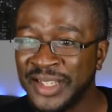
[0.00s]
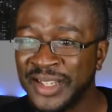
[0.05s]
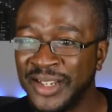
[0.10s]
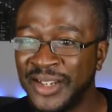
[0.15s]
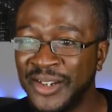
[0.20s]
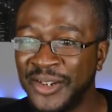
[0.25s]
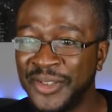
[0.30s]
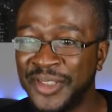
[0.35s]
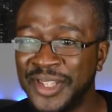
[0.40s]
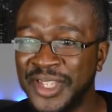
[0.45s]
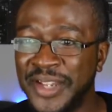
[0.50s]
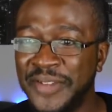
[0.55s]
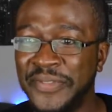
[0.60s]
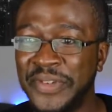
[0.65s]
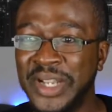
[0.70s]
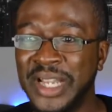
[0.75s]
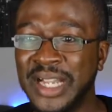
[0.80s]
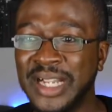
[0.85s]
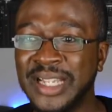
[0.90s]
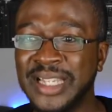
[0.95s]
Oh, the
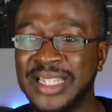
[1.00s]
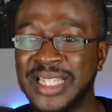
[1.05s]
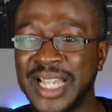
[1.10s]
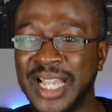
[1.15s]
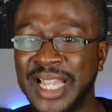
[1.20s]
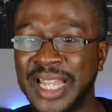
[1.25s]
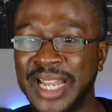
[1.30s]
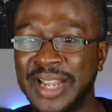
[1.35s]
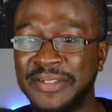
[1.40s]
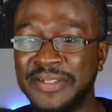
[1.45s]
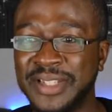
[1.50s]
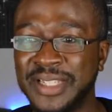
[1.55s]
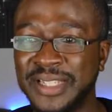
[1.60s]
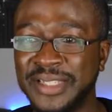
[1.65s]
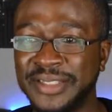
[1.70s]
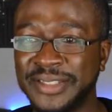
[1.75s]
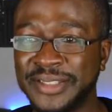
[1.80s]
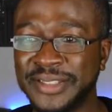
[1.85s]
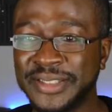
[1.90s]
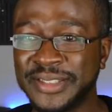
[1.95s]
Denver Nuggets, Allen Iverson.
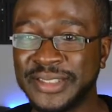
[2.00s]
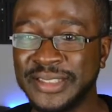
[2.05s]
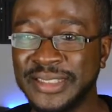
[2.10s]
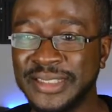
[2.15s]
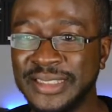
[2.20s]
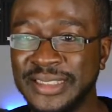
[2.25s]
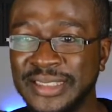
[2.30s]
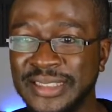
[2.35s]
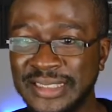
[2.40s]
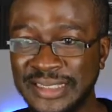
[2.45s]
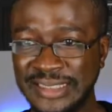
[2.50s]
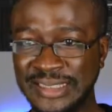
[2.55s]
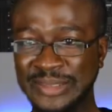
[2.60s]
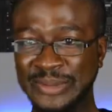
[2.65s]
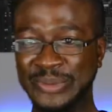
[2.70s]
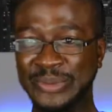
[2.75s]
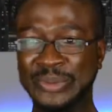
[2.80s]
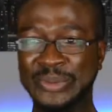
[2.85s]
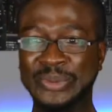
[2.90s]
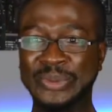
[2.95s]
Whoop. And
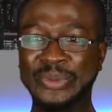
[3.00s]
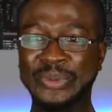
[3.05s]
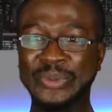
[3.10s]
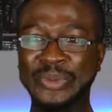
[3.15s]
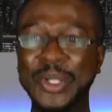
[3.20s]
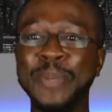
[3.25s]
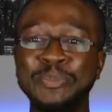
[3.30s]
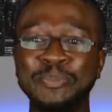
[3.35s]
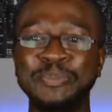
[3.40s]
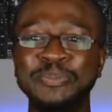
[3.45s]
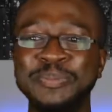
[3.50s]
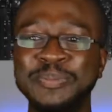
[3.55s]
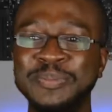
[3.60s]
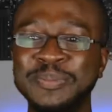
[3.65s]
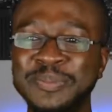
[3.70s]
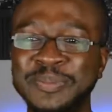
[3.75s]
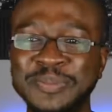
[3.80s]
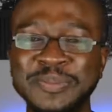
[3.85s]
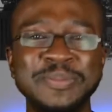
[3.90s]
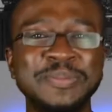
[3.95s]

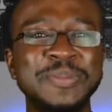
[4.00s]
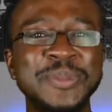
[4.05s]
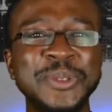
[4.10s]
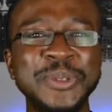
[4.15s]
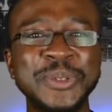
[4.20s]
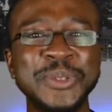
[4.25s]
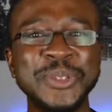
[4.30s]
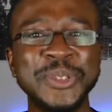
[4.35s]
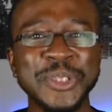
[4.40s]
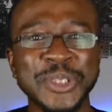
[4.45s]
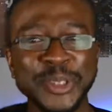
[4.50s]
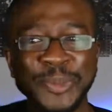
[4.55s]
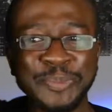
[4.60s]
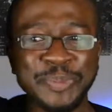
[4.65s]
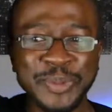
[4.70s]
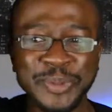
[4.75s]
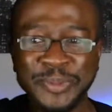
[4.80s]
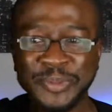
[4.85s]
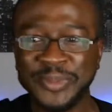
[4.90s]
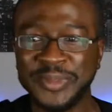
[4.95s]
one.
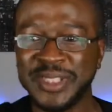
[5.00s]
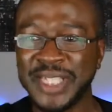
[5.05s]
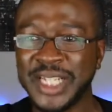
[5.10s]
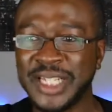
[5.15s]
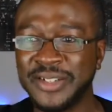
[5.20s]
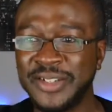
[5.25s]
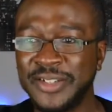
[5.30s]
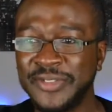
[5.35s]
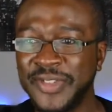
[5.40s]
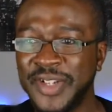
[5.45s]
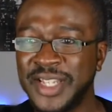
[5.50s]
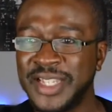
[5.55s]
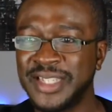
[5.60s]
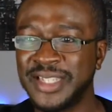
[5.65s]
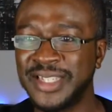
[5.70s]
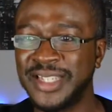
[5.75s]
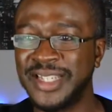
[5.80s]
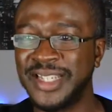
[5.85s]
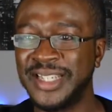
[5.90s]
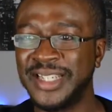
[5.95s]
Is that Vince?
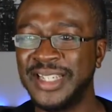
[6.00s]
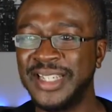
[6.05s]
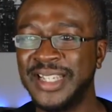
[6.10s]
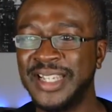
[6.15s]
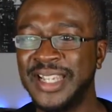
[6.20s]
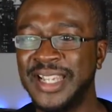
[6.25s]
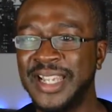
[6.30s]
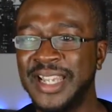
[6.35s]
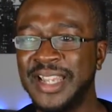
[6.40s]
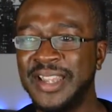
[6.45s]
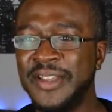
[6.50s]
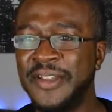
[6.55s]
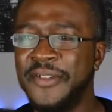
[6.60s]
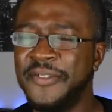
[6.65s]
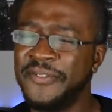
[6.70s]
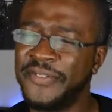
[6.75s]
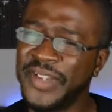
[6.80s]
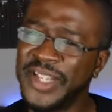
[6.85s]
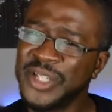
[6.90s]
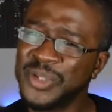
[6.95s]
Yeah.
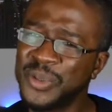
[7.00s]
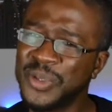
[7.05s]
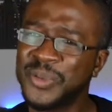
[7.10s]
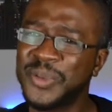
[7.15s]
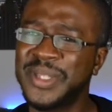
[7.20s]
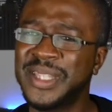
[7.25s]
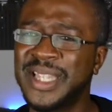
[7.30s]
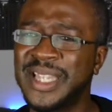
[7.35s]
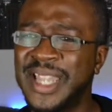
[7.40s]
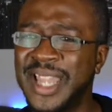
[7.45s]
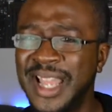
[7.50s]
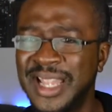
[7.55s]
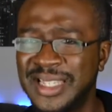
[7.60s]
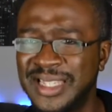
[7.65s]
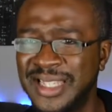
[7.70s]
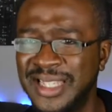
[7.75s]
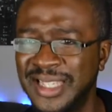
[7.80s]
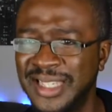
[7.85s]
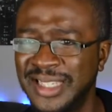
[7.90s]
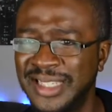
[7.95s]
Vince was with the Nets
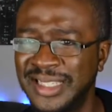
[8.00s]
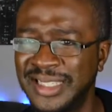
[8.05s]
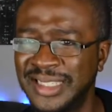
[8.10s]
then?